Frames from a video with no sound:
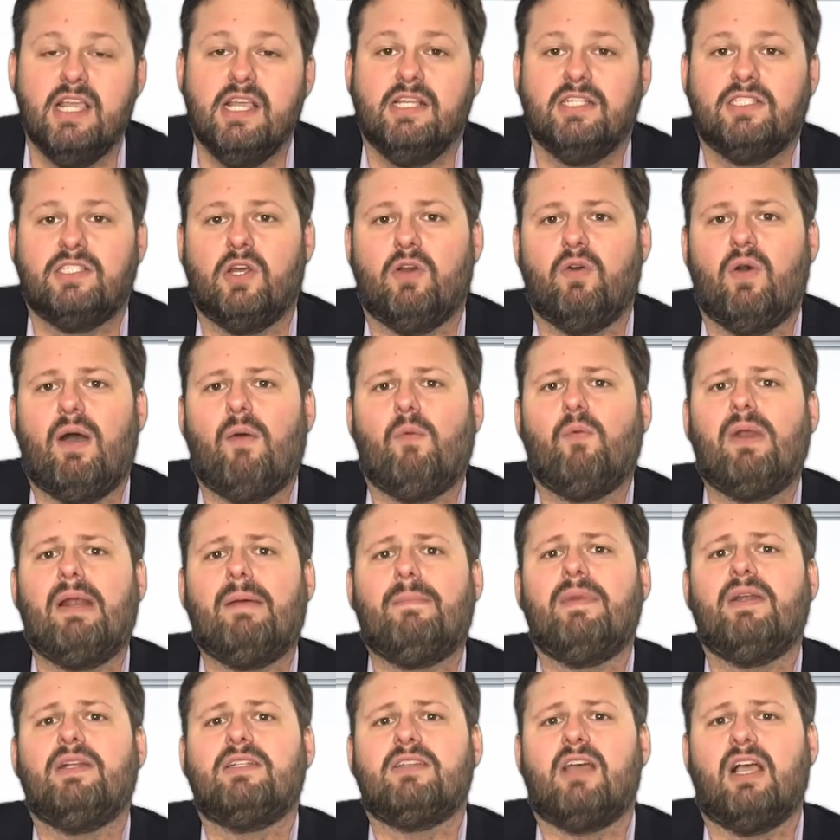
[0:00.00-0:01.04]
So what I'm
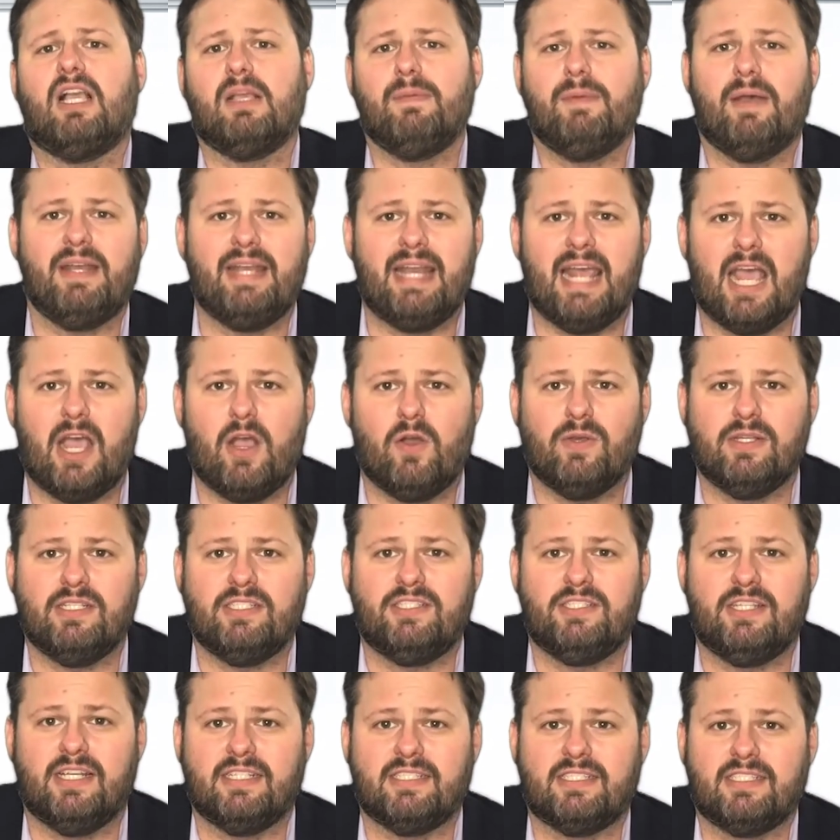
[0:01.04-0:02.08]
going to talk about now is
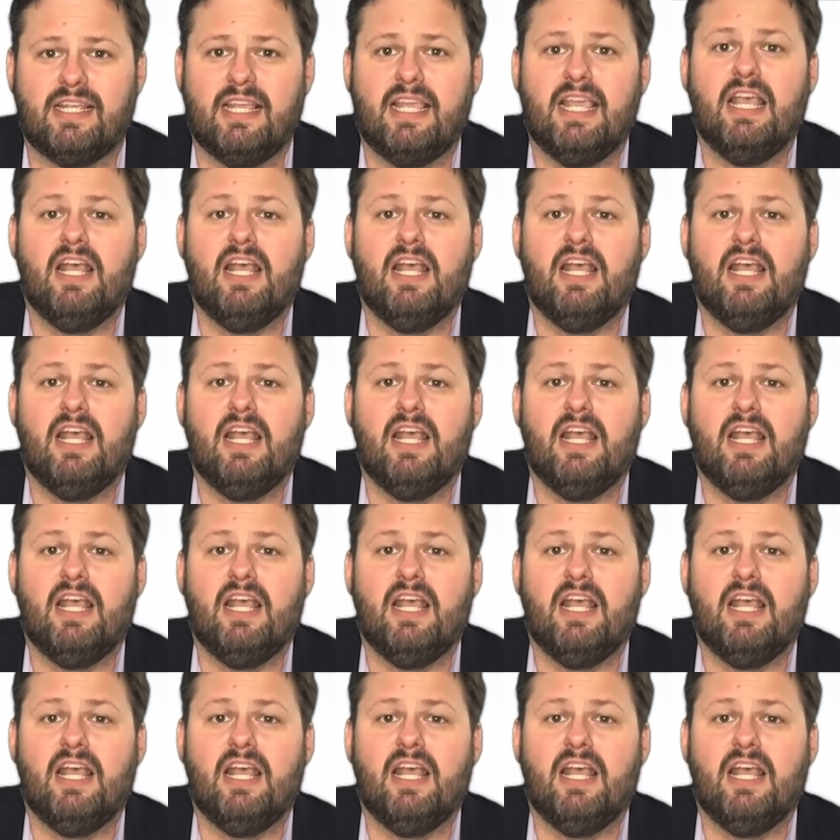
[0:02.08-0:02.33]
just